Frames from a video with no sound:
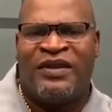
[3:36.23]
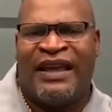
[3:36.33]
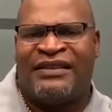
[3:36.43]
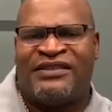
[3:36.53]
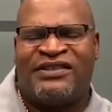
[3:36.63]

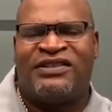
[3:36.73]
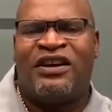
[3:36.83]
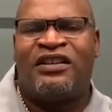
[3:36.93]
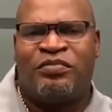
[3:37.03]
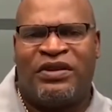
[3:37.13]
that
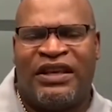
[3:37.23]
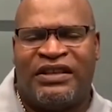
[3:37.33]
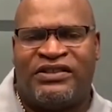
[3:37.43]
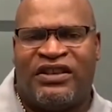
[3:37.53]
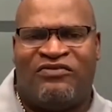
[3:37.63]
stuck
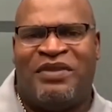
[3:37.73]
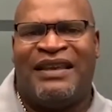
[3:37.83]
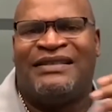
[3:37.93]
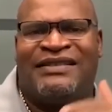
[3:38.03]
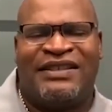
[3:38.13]
place of
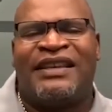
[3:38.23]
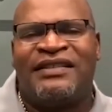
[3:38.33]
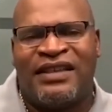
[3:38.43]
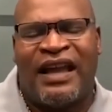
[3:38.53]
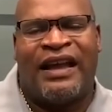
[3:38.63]
being sick
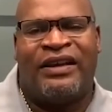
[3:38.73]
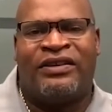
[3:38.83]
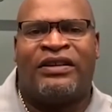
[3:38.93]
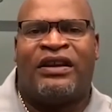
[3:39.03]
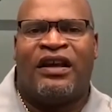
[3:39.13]
and
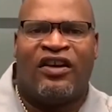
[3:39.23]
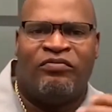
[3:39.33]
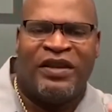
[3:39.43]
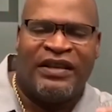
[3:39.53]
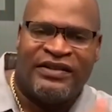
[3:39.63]
tired
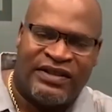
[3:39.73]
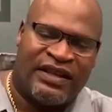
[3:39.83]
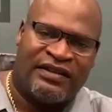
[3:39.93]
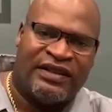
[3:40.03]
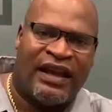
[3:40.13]
of being
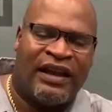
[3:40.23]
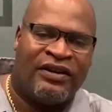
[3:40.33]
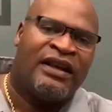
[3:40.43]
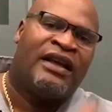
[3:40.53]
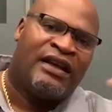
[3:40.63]
sick and
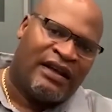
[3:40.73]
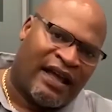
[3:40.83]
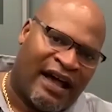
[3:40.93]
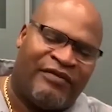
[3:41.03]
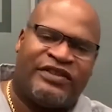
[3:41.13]
tired.
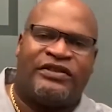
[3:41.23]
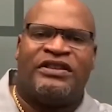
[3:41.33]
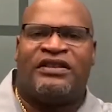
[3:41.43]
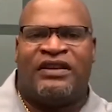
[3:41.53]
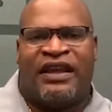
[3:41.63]

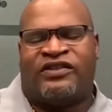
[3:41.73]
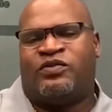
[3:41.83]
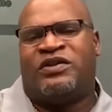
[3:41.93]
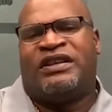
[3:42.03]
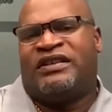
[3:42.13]
Obviously, the next
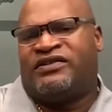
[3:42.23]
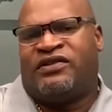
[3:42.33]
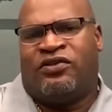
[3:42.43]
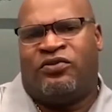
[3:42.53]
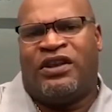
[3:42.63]
one is
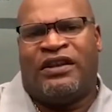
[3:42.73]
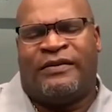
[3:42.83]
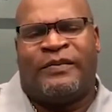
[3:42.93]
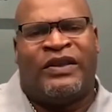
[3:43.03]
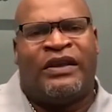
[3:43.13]
the green.
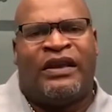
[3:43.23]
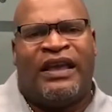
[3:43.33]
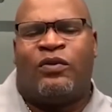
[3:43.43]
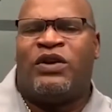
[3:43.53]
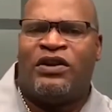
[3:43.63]

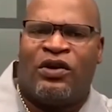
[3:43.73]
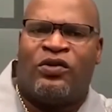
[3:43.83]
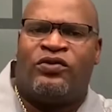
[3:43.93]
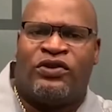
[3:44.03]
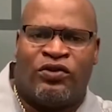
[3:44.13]
And we know the